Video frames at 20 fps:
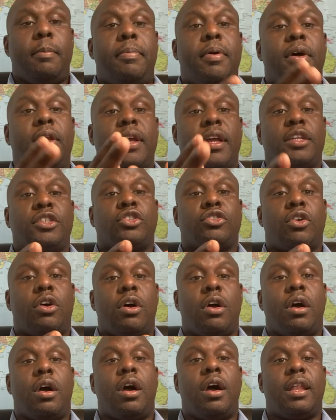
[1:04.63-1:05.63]
Building a
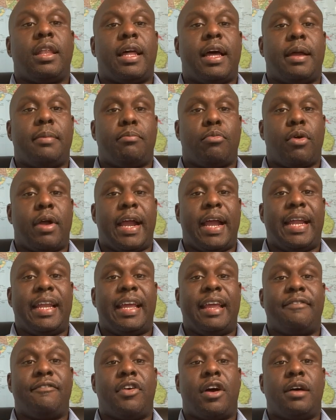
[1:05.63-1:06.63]
strong online brand
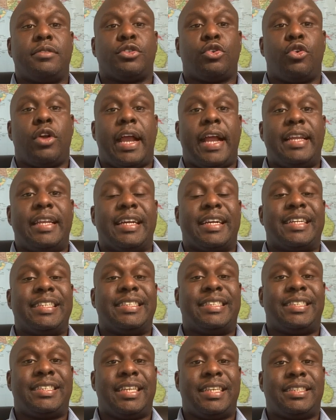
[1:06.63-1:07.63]
involves creating a
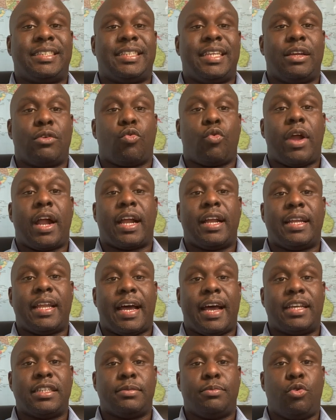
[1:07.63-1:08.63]
consistent,
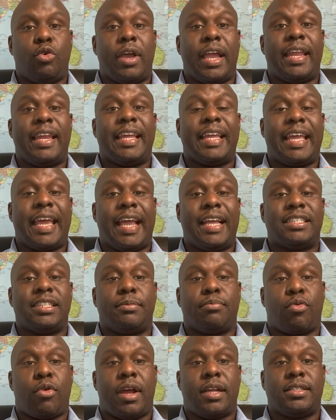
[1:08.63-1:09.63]
recognizable, and
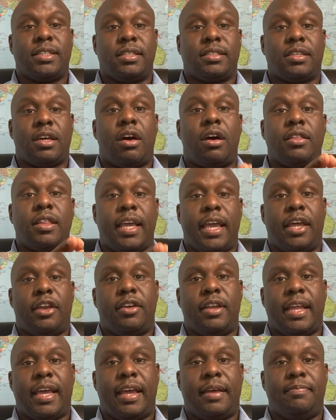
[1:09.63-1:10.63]
engaging presence on the
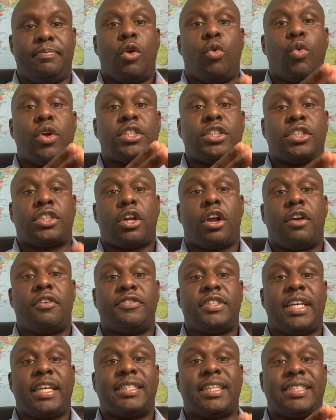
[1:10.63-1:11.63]
internet, which
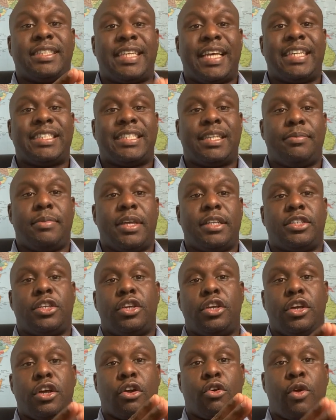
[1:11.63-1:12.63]
serves as a testament to
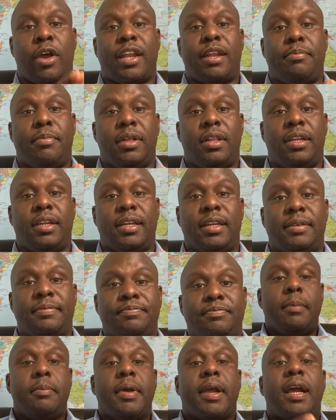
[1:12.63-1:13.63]
your credibility.
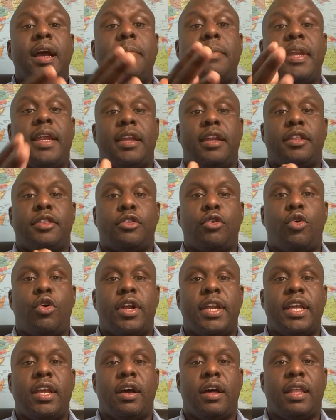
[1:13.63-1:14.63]
Becoming an
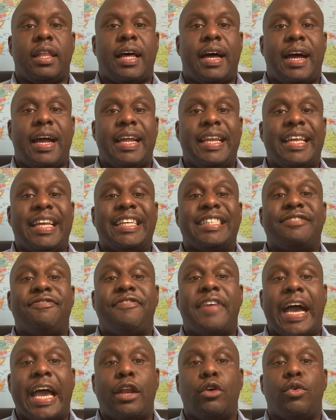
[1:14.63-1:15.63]
authority online is
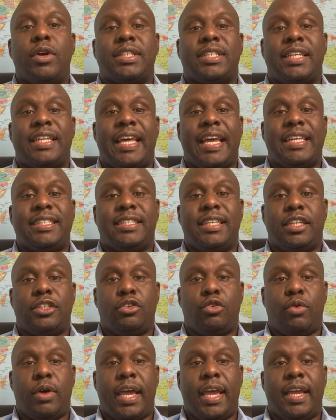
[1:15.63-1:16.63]
vital in today's
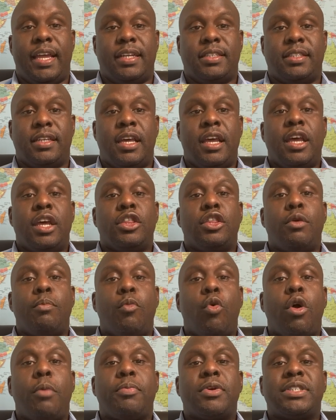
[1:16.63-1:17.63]
digital age. The
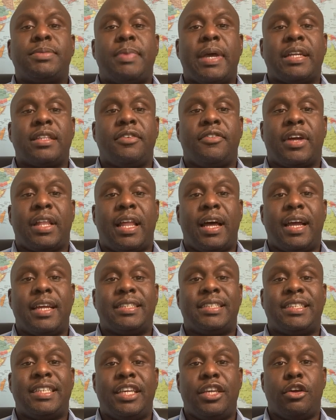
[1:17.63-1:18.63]
more prospective
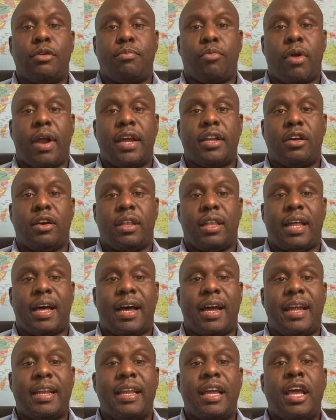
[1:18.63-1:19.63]
clients see your brand
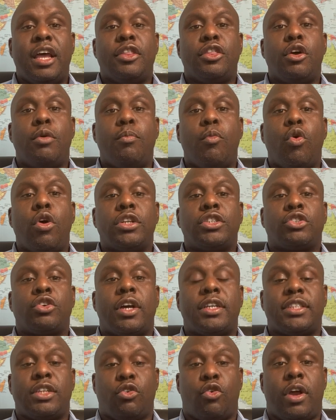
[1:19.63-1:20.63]
online, the more
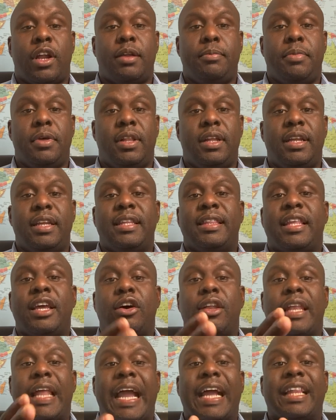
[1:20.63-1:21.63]
trust and credibility
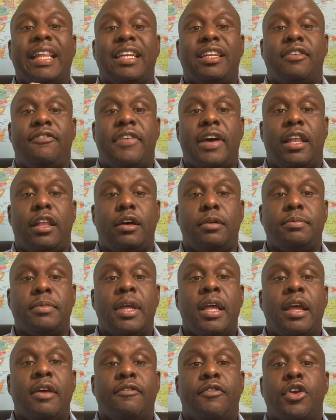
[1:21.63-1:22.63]
they'll likely develop
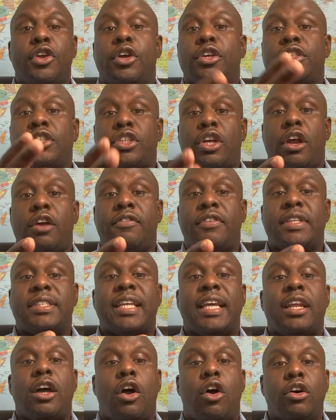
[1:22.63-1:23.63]
for your service
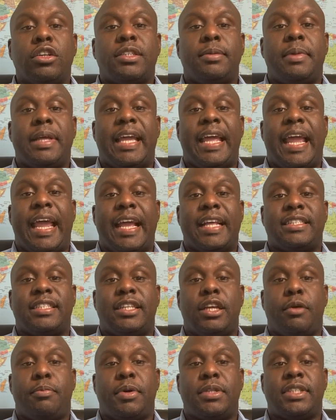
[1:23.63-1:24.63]
and ultimately enhance
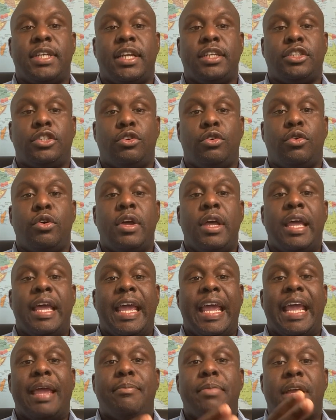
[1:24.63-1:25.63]
their potential
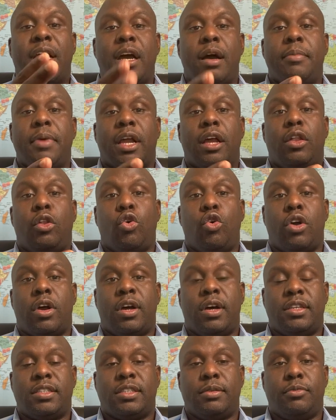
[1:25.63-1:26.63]
in becoming loyal
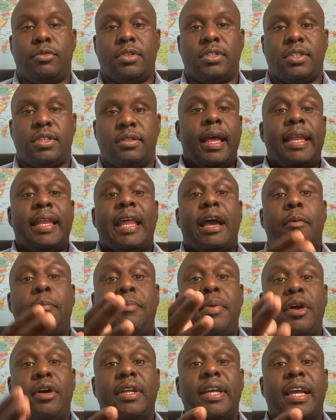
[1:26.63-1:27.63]
customers. Now,
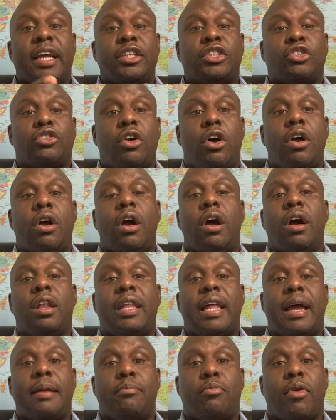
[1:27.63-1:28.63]
building a strong
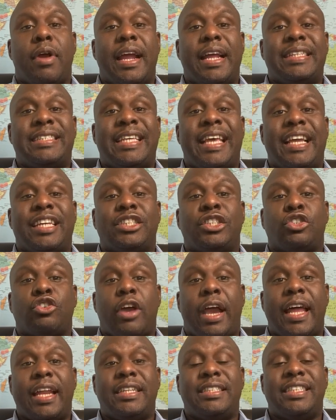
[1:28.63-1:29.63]
online brand takes
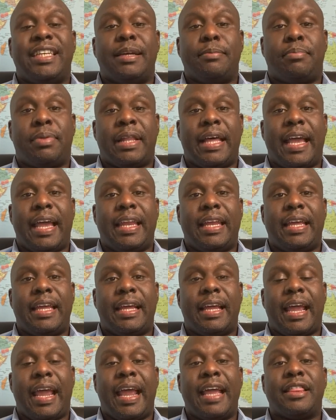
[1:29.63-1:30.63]
strategy and
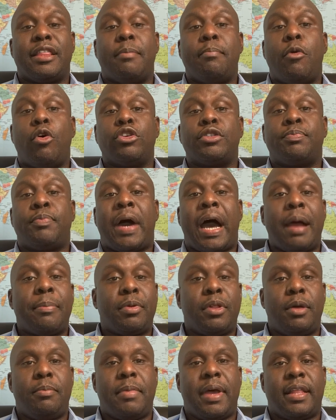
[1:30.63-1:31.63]
planning, and the most
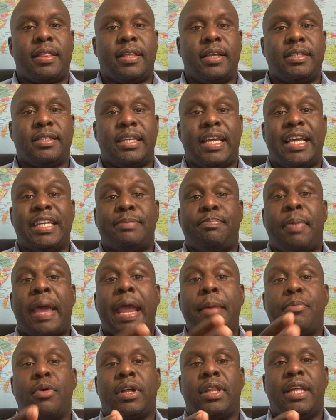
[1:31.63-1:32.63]
popular methods is
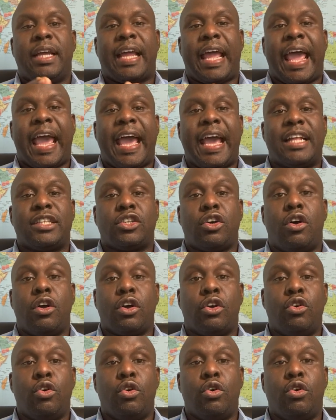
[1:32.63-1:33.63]
pay-per-click ads on
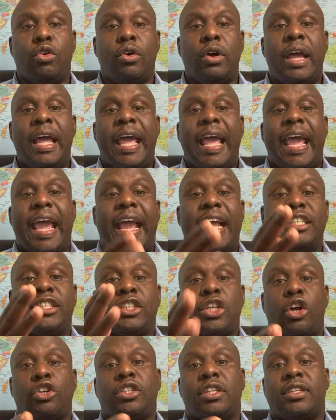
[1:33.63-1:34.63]
Google and
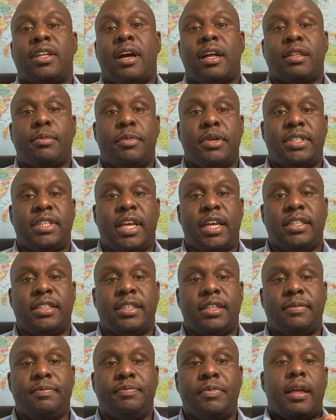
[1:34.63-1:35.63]
search engine
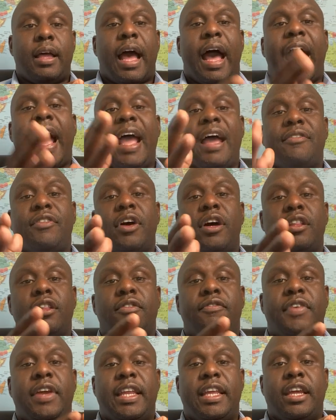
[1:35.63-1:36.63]
optimization. I have other
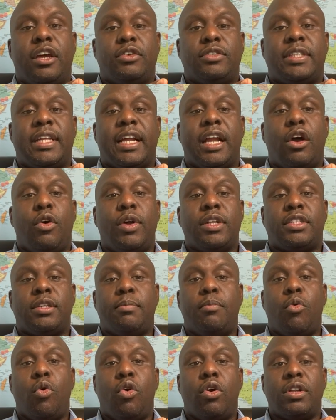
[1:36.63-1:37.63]
videos that go into
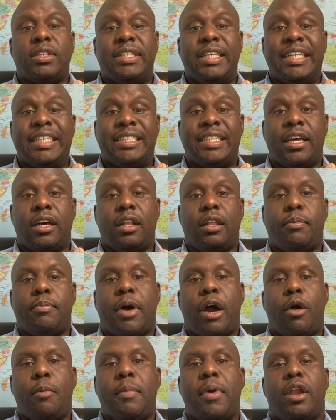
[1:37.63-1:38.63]
more detail
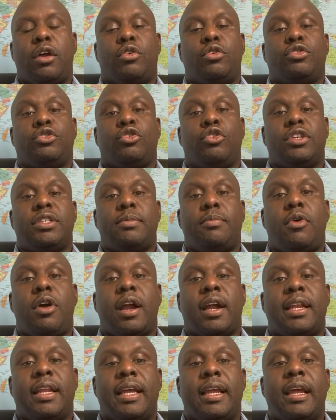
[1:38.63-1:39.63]
about medical tourism
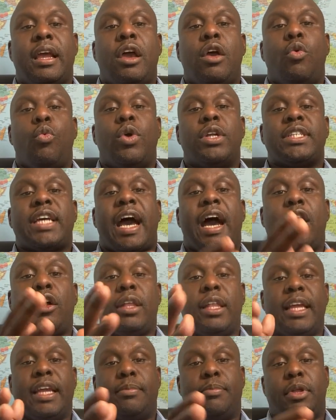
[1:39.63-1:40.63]
marketing, which I'll
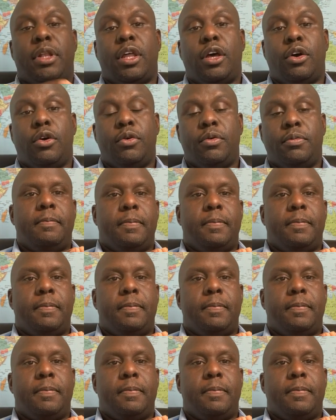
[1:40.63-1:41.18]
link below.